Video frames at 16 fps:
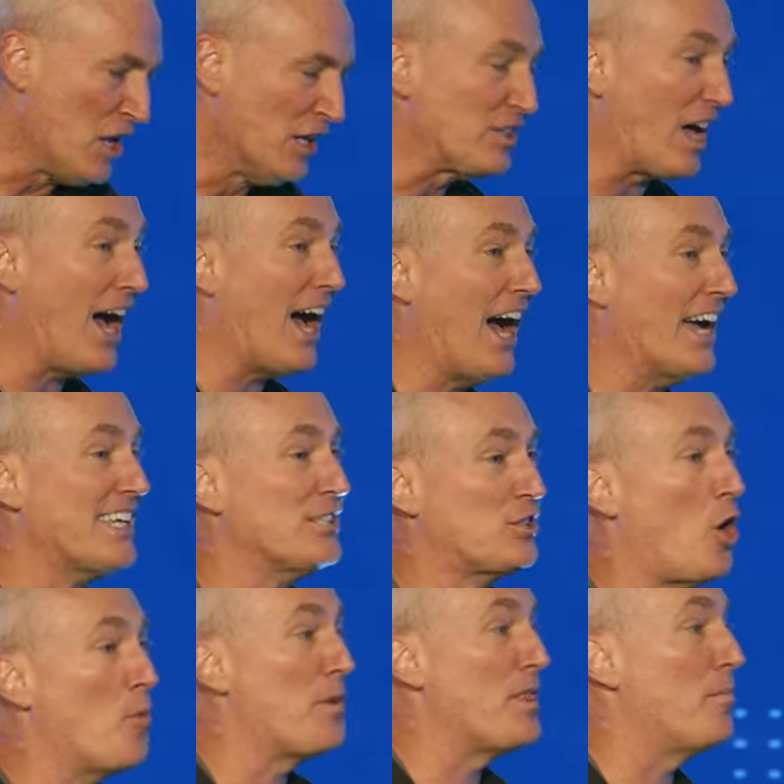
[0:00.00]
so I get
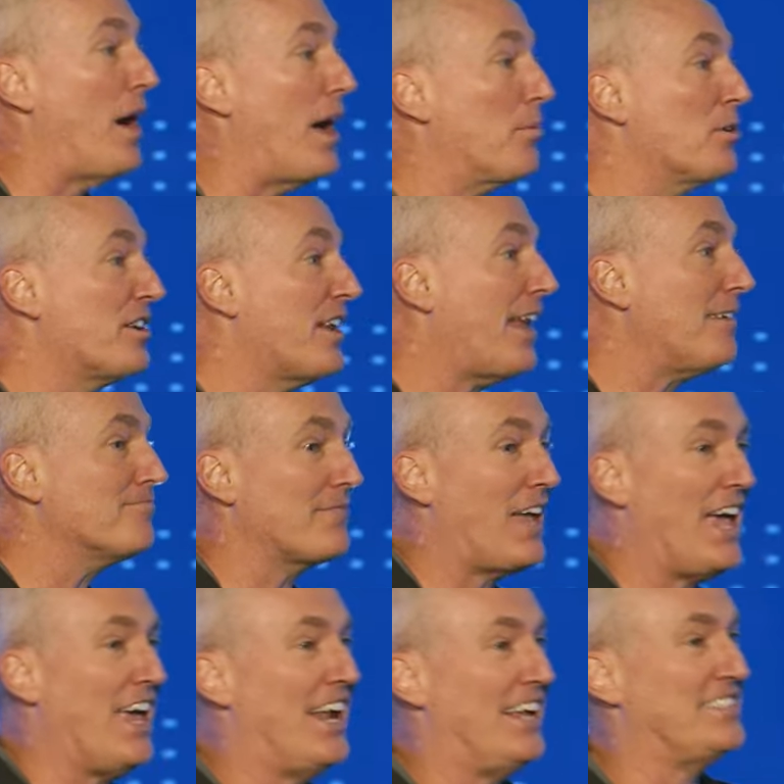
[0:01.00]
to open the Bible today,
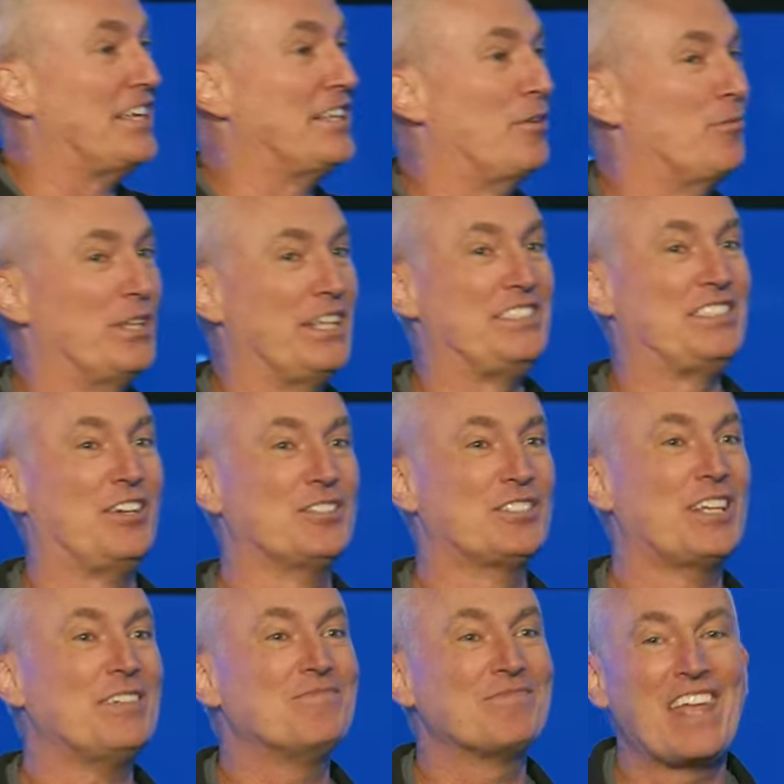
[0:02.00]
and I take that really
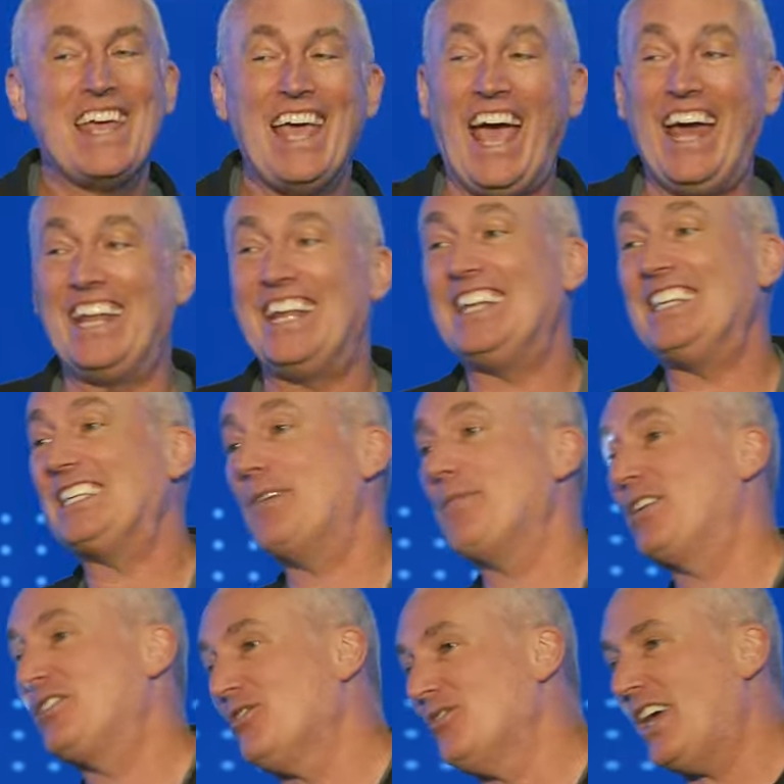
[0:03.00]
seriously. And anytime
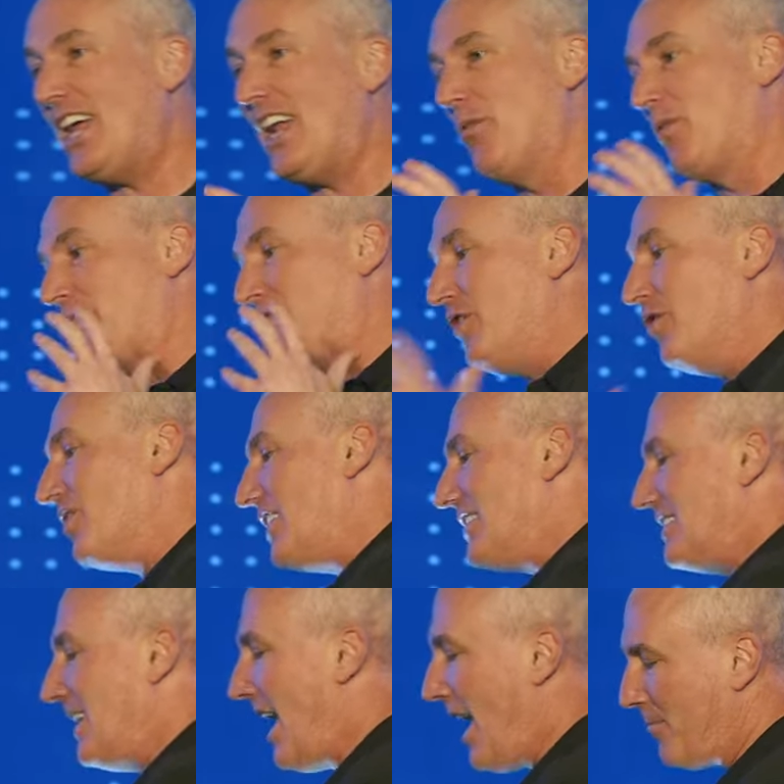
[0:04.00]
I do that, I want a few
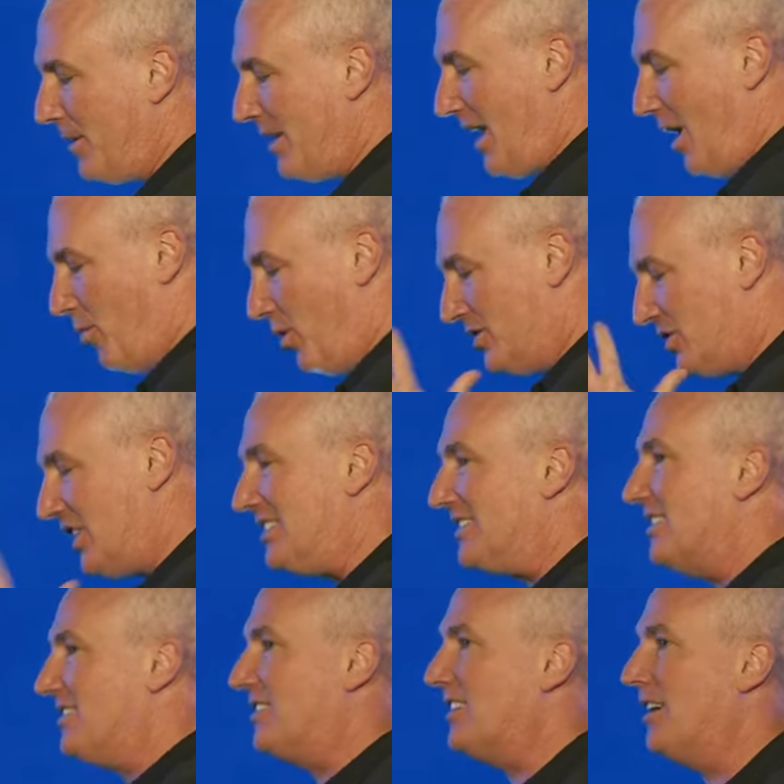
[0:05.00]
things to happen. I want
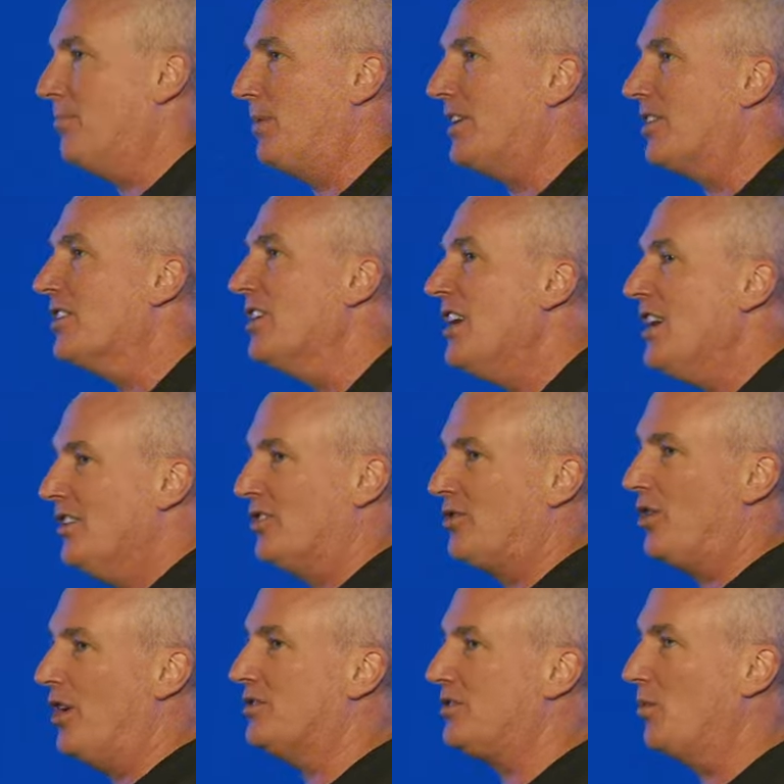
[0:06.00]
Jesus to get bigger, the
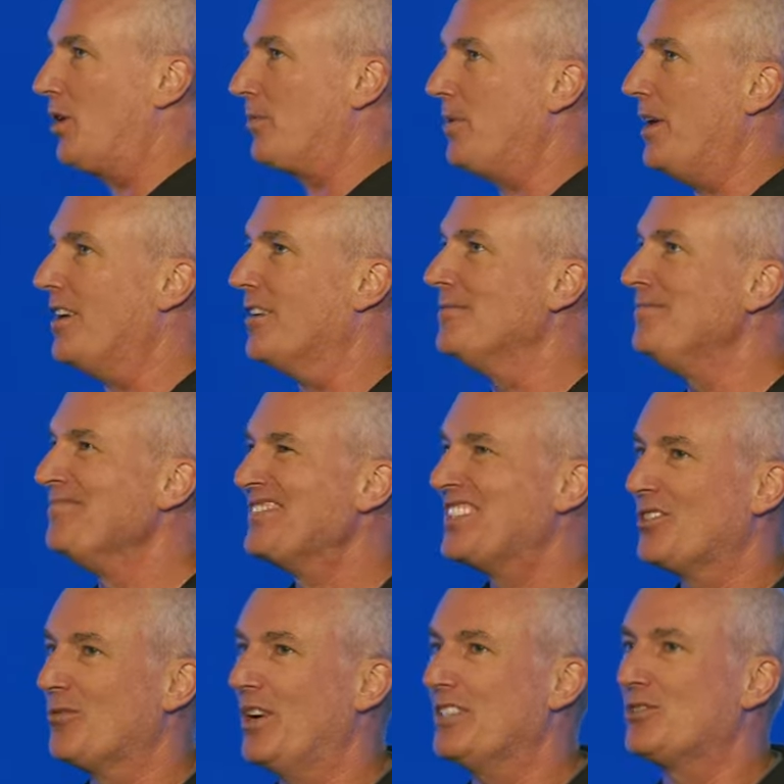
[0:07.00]
cross to work better,
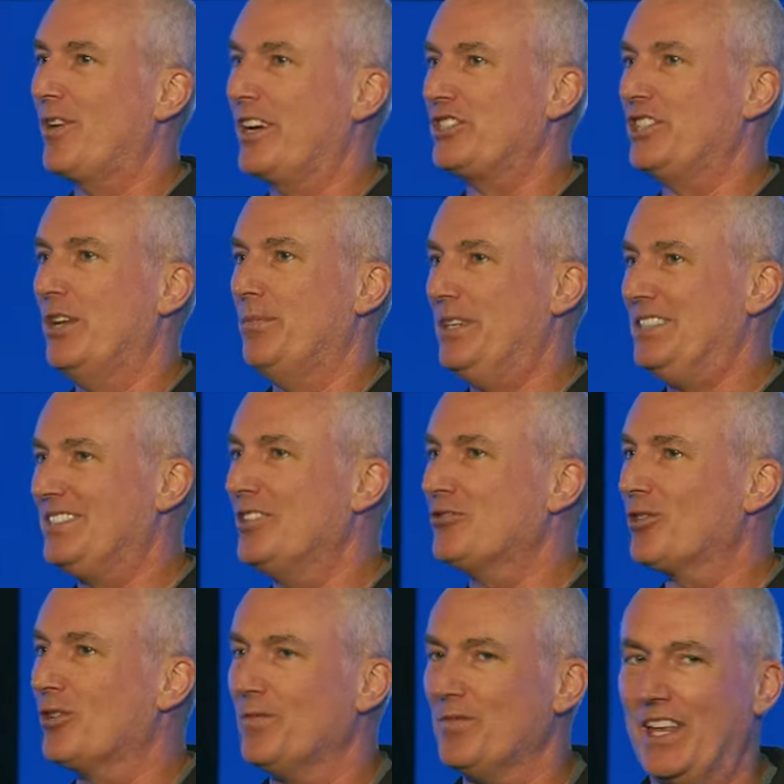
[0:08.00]
the resurrection to be
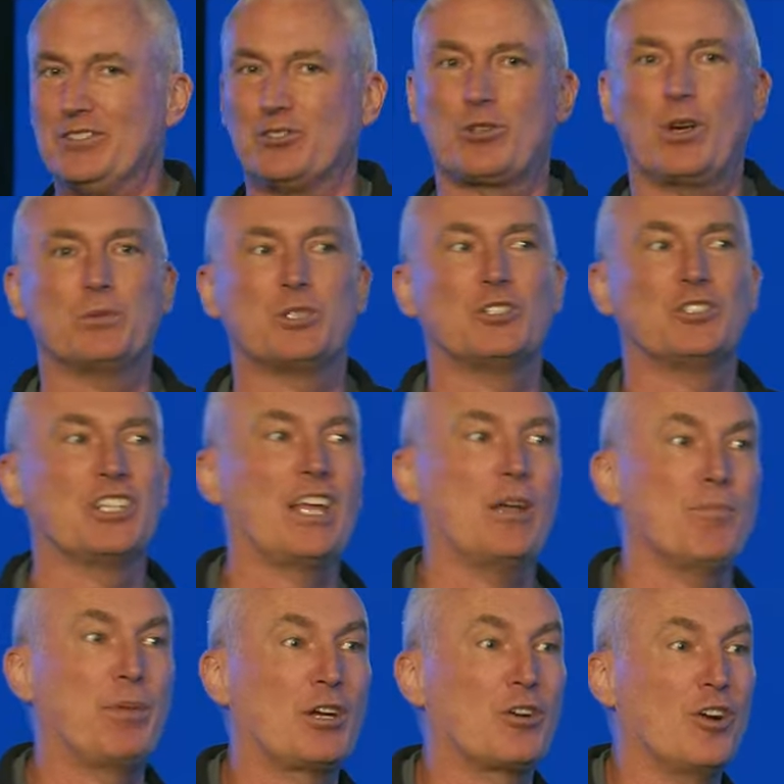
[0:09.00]
central, and scriptures to
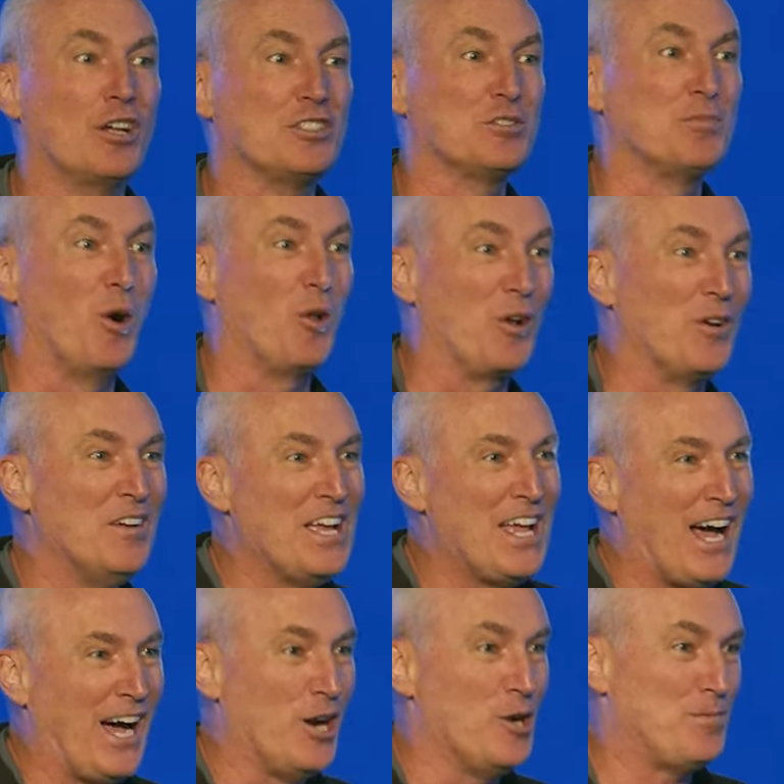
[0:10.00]
get bigger, not smaller.
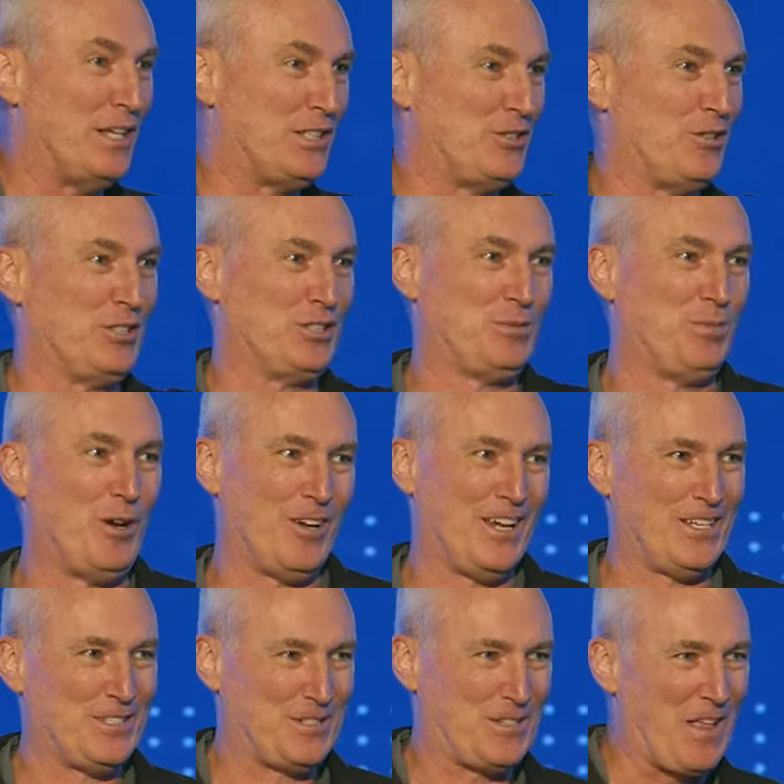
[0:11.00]
I hope that's your
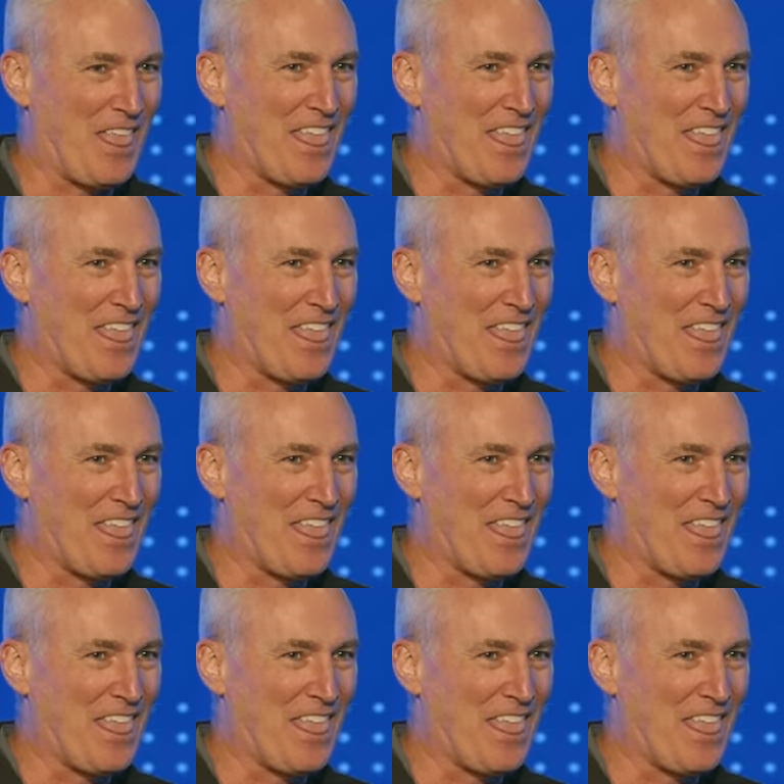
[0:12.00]
experience